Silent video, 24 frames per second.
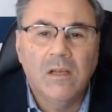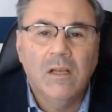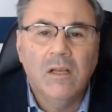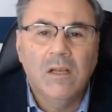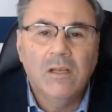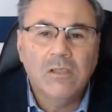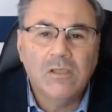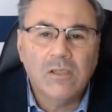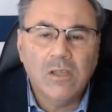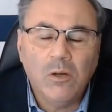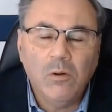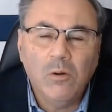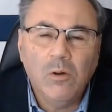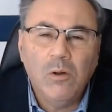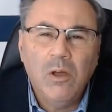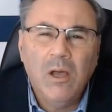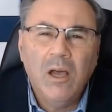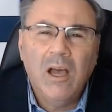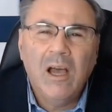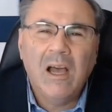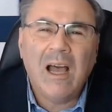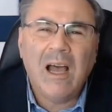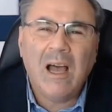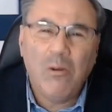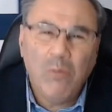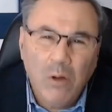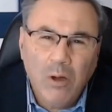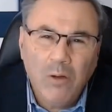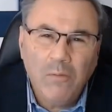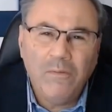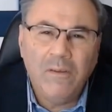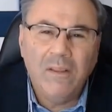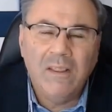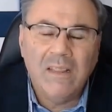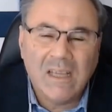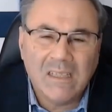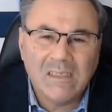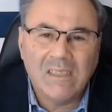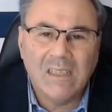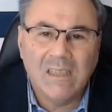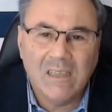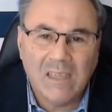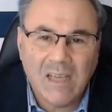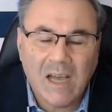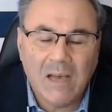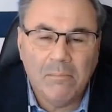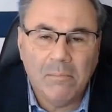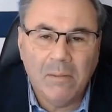So how often does it
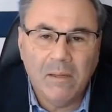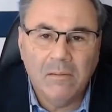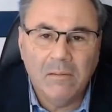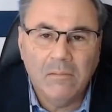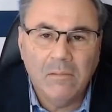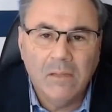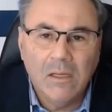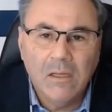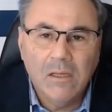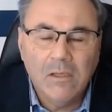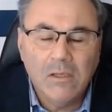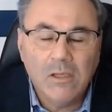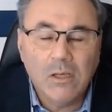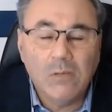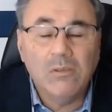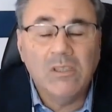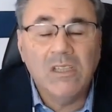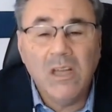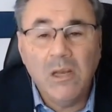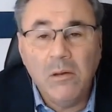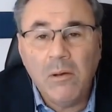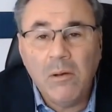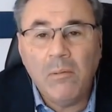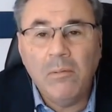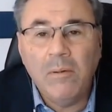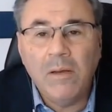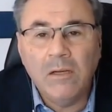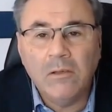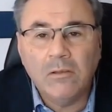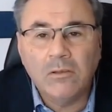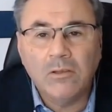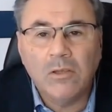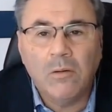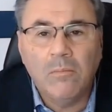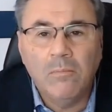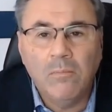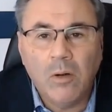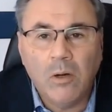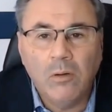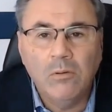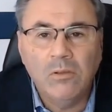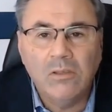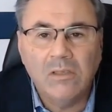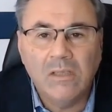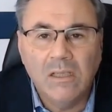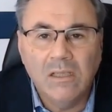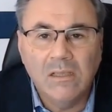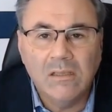happen? So cerebral venous
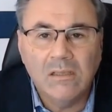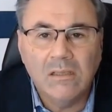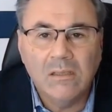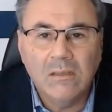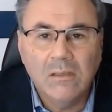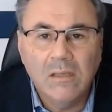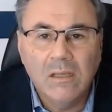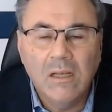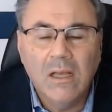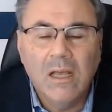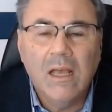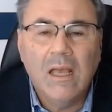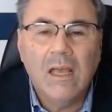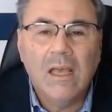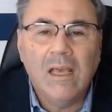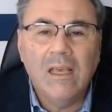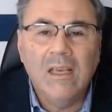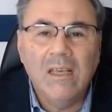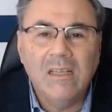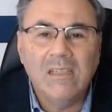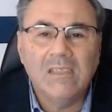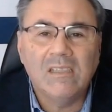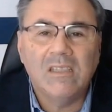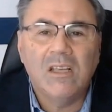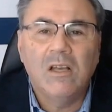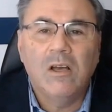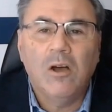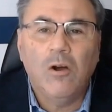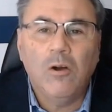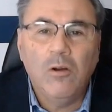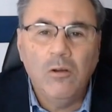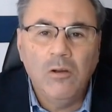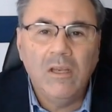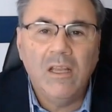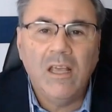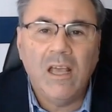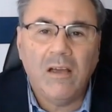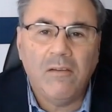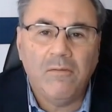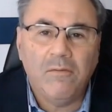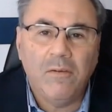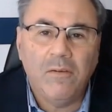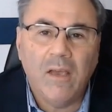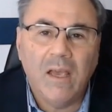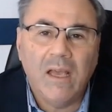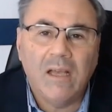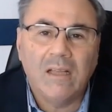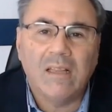thrombosis is only
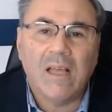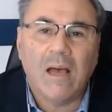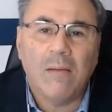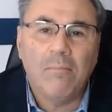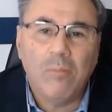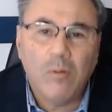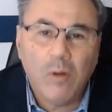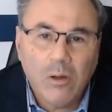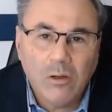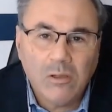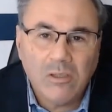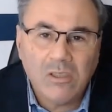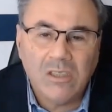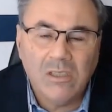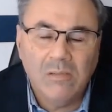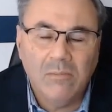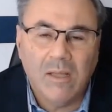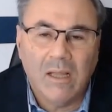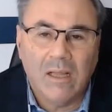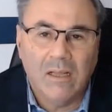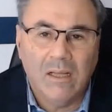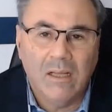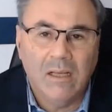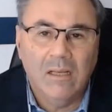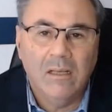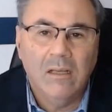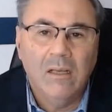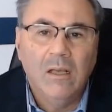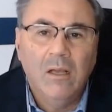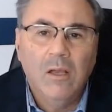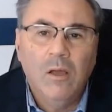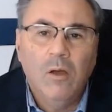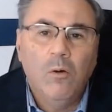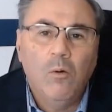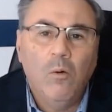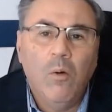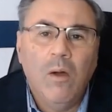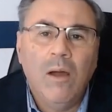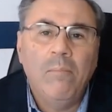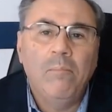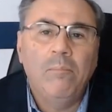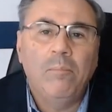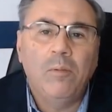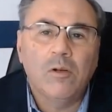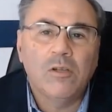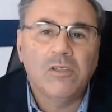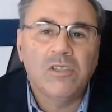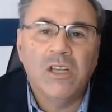affect approximately
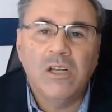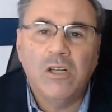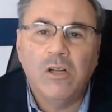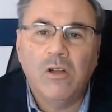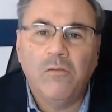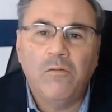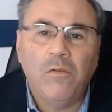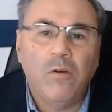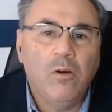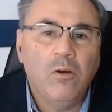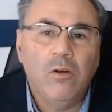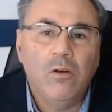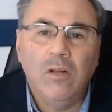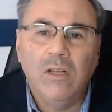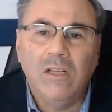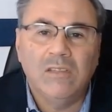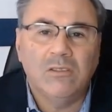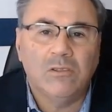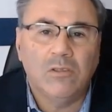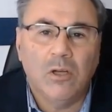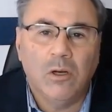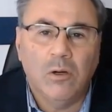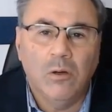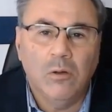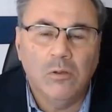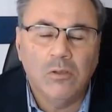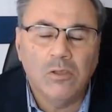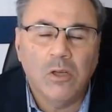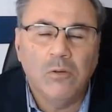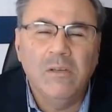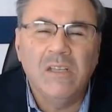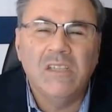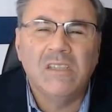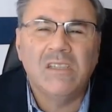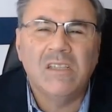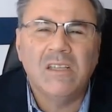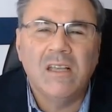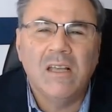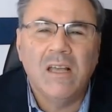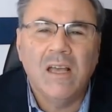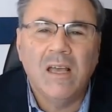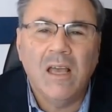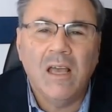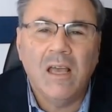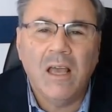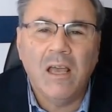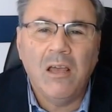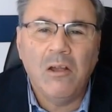1% of all strokes, so it's
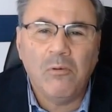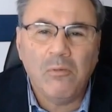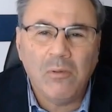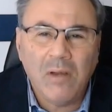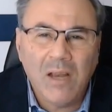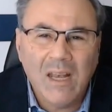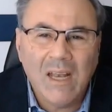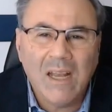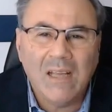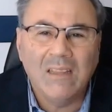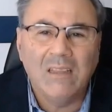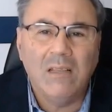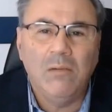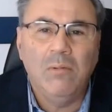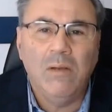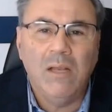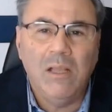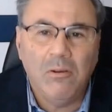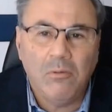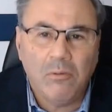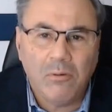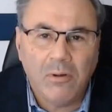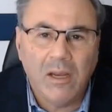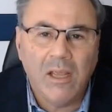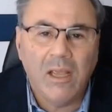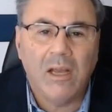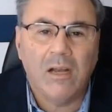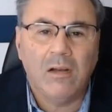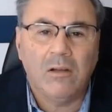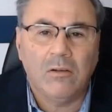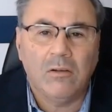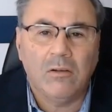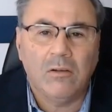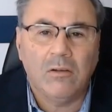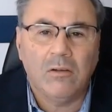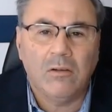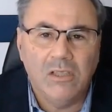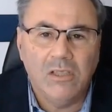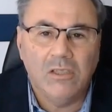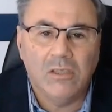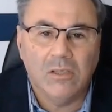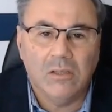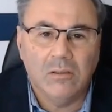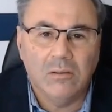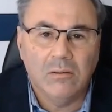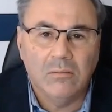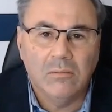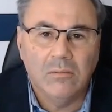a relatively rare
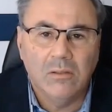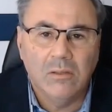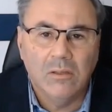condition.